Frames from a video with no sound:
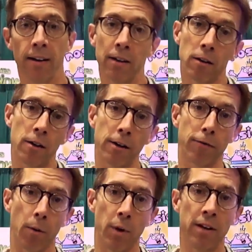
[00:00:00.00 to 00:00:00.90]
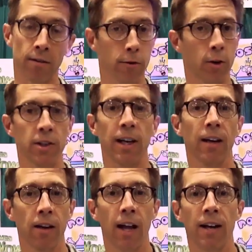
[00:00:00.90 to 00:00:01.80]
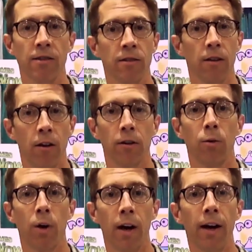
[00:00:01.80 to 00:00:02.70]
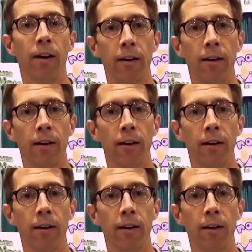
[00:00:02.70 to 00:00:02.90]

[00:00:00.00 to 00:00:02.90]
and then learning from it, and of course taking classes along the way.